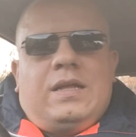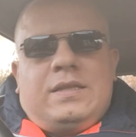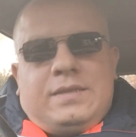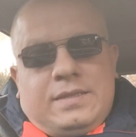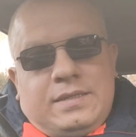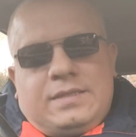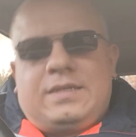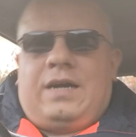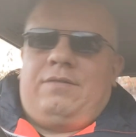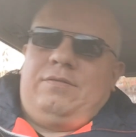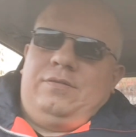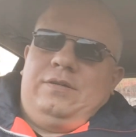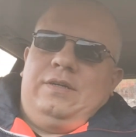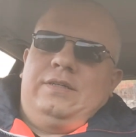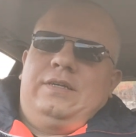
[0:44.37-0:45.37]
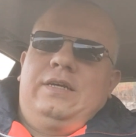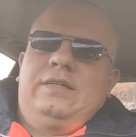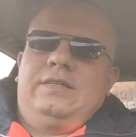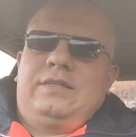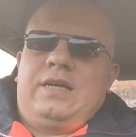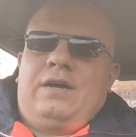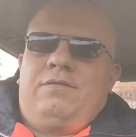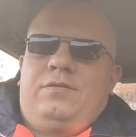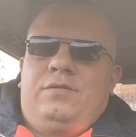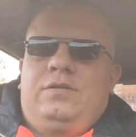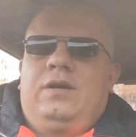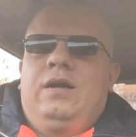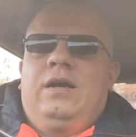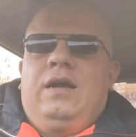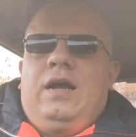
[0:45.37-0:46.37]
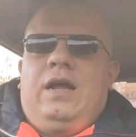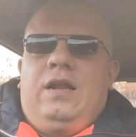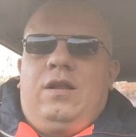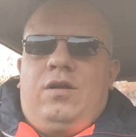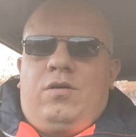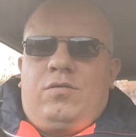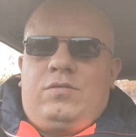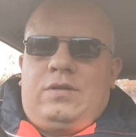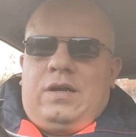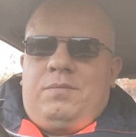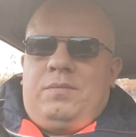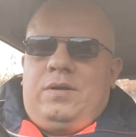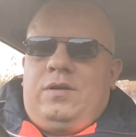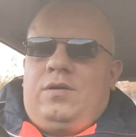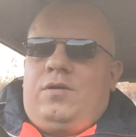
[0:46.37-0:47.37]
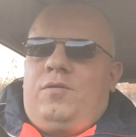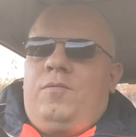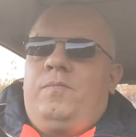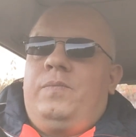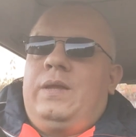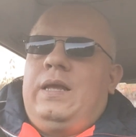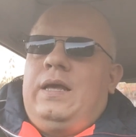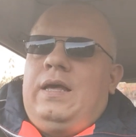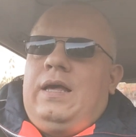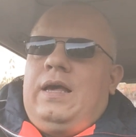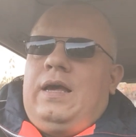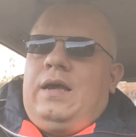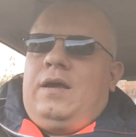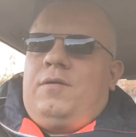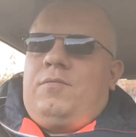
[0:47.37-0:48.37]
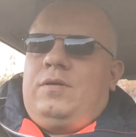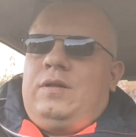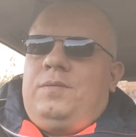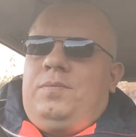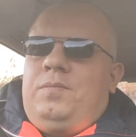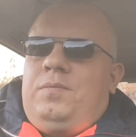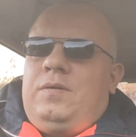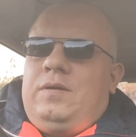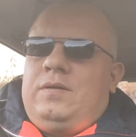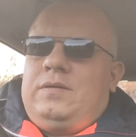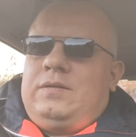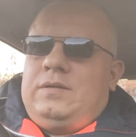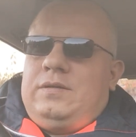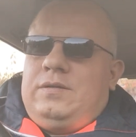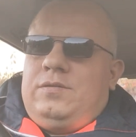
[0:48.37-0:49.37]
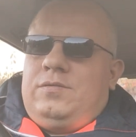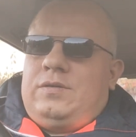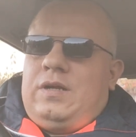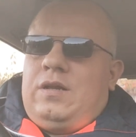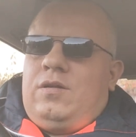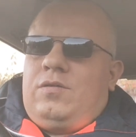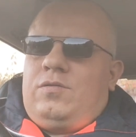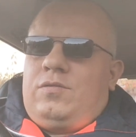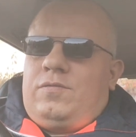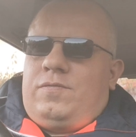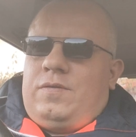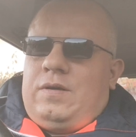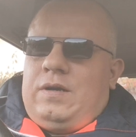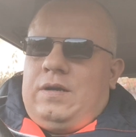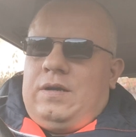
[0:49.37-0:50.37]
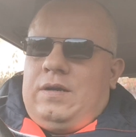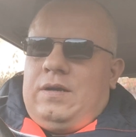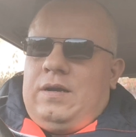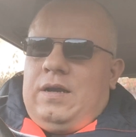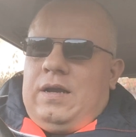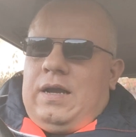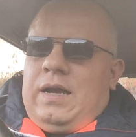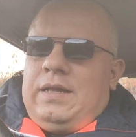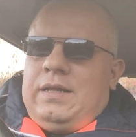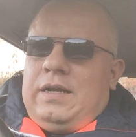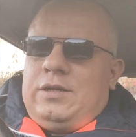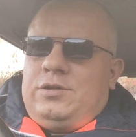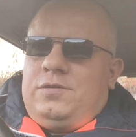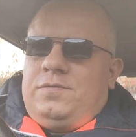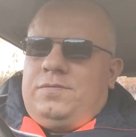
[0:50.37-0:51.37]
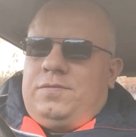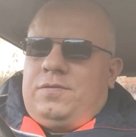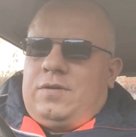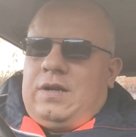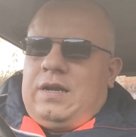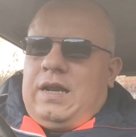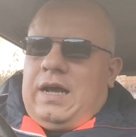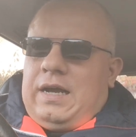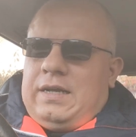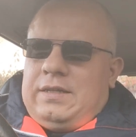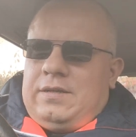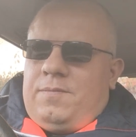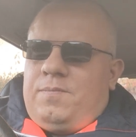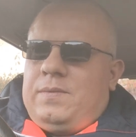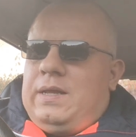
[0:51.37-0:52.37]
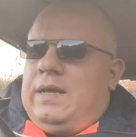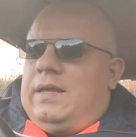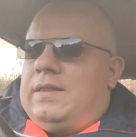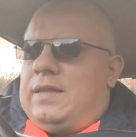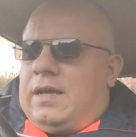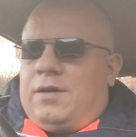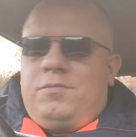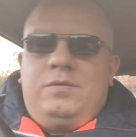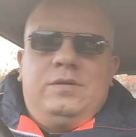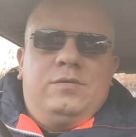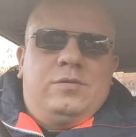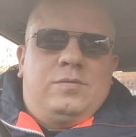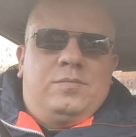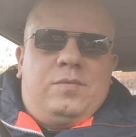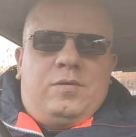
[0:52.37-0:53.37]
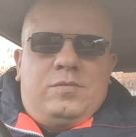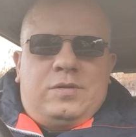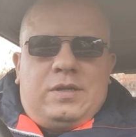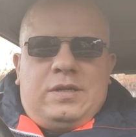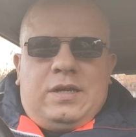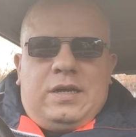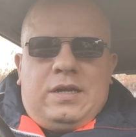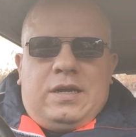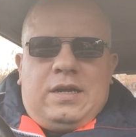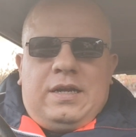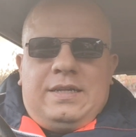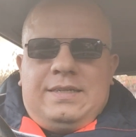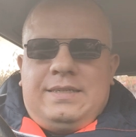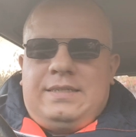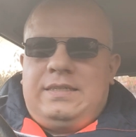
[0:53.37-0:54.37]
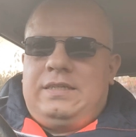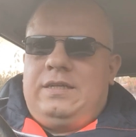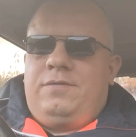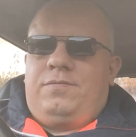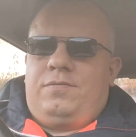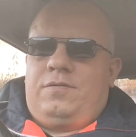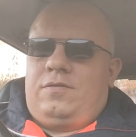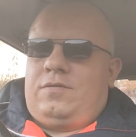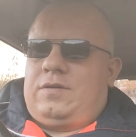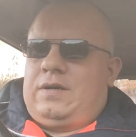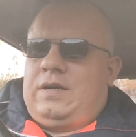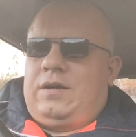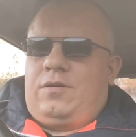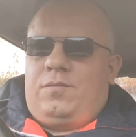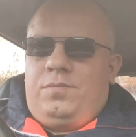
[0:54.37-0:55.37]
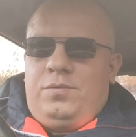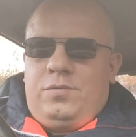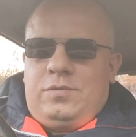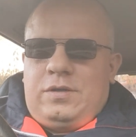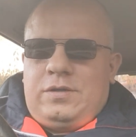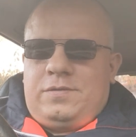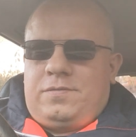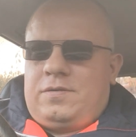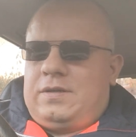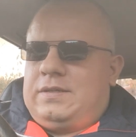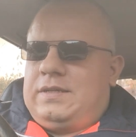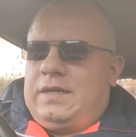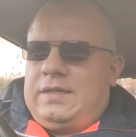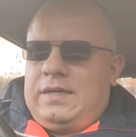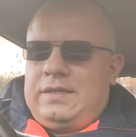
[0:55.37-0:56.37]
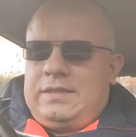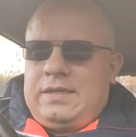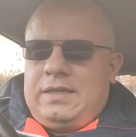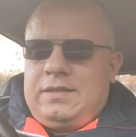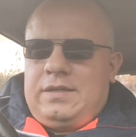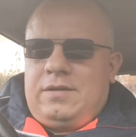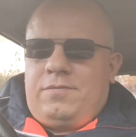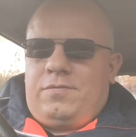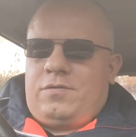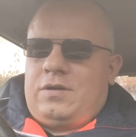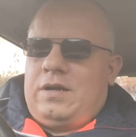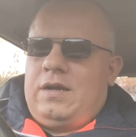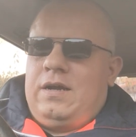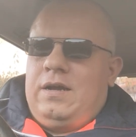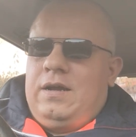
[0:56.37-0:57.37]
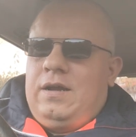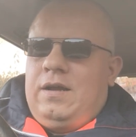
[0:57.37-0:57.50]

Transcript: discovered a long time ago, when the people use a lot of energy for the light. Now we use most electricity for computers, for a data center, for